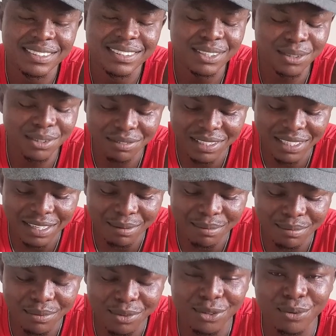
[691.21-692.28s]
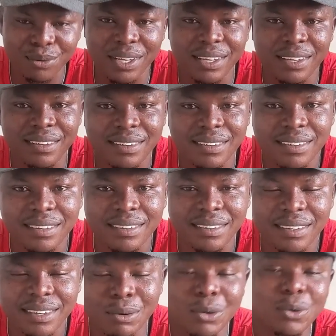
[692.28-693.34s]
They won't even come your way.
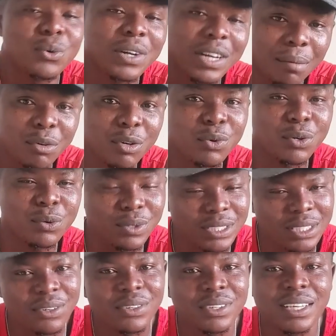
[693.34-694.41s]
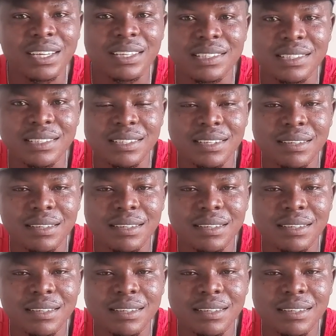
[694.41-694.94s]
The one who will come your way will tell you yes.